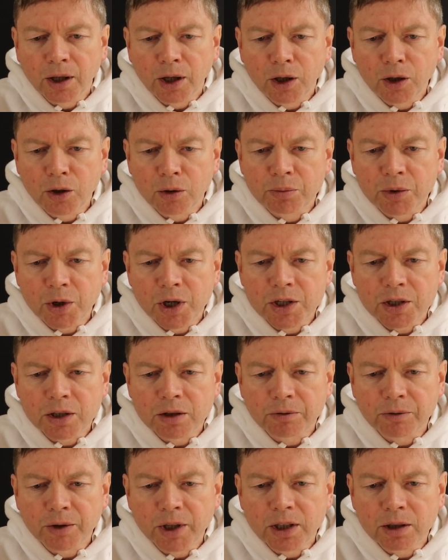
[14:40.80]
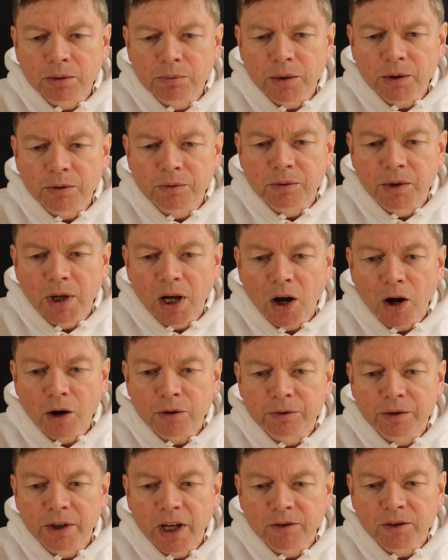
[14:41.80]
he who preached the freedom of,
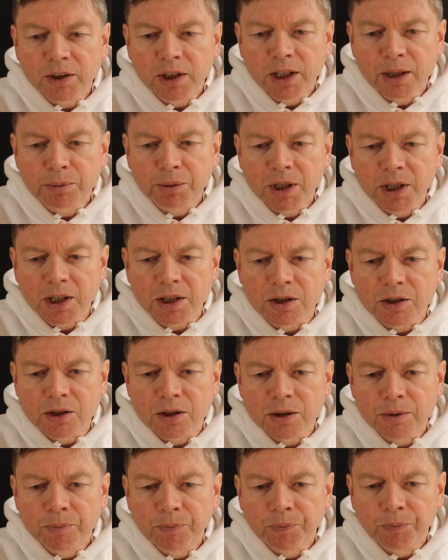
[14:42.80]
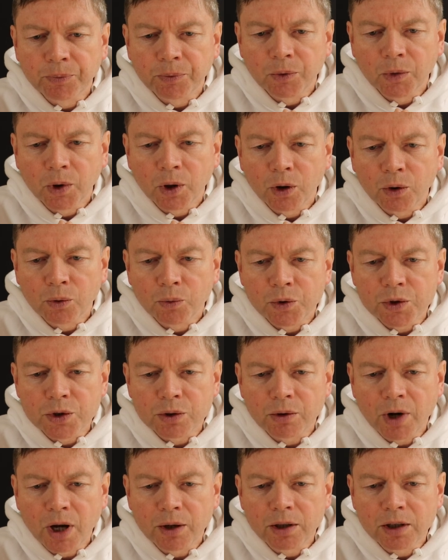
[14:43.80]
of heavenly peace was
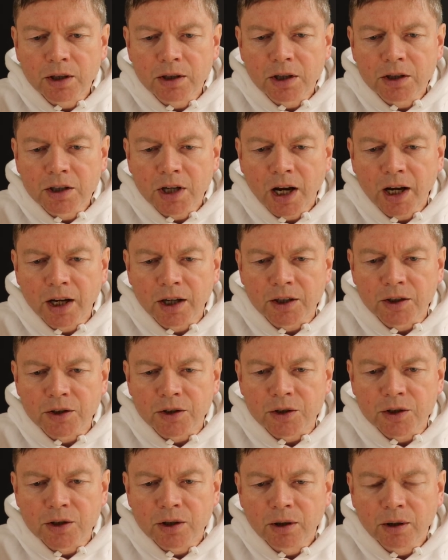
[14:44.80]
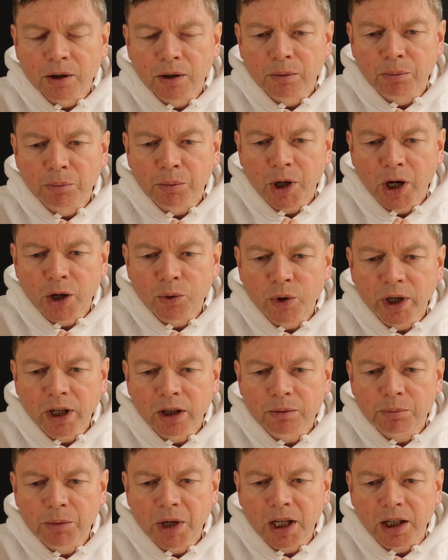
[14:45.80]
thrown into chains by
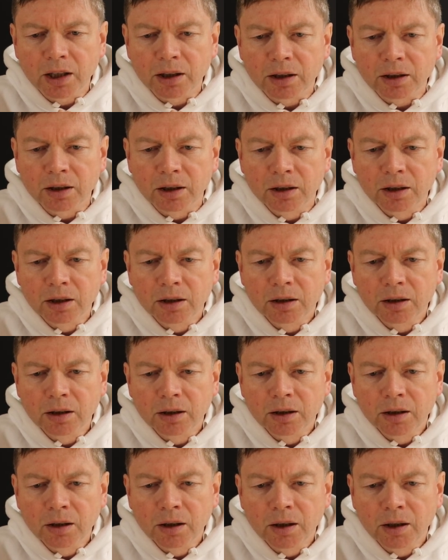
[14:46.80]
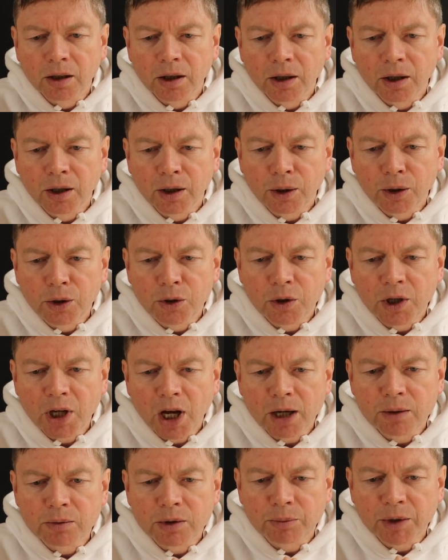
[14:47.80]
wicked men. You
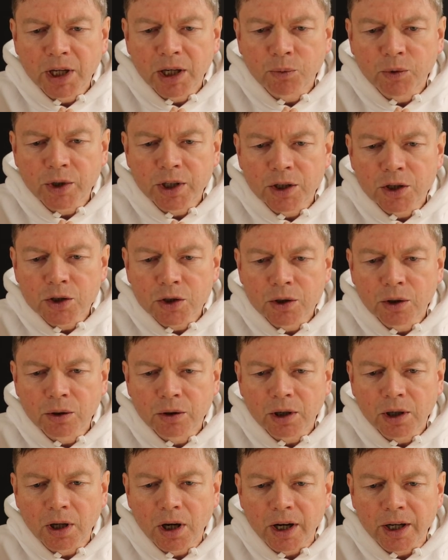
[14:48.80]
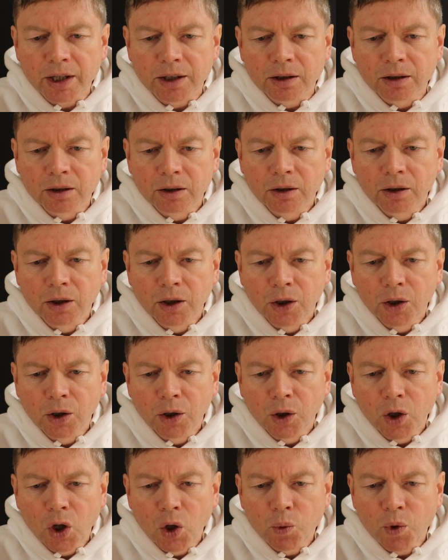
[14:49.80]
came to bear witness to the light,
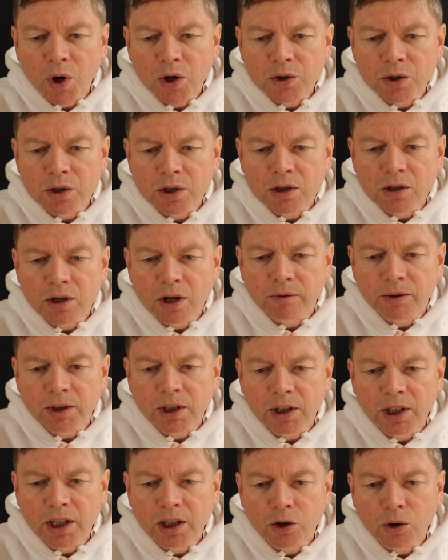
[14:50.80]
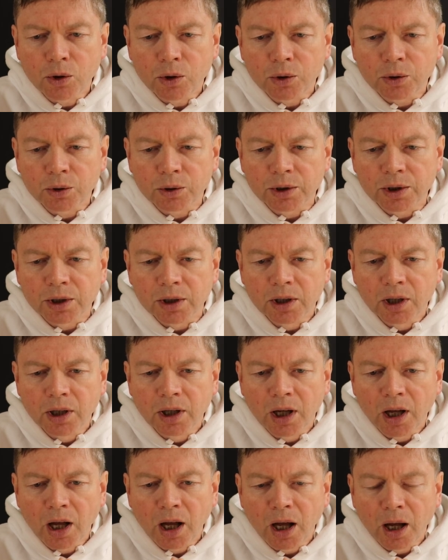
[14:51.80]
who was deservedly called,
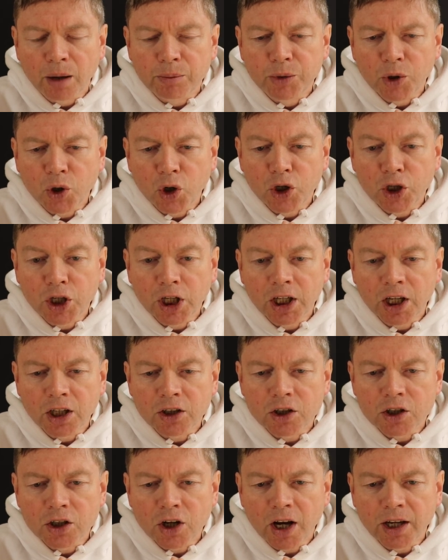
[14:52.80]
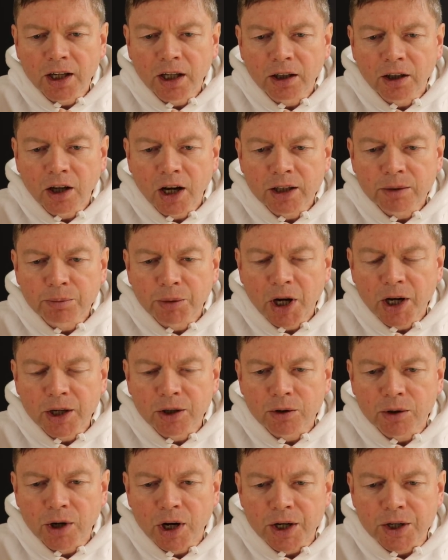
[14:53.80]
a burning and shining light by
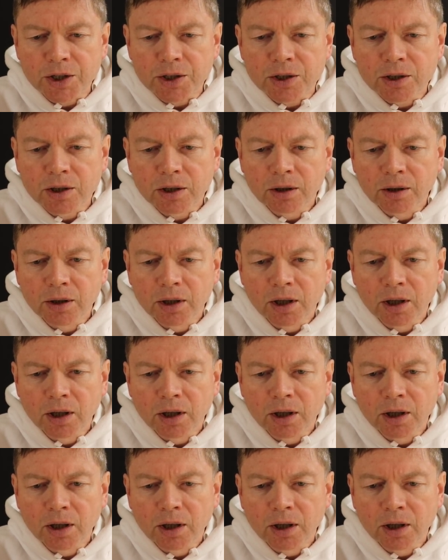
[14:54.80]
Christ,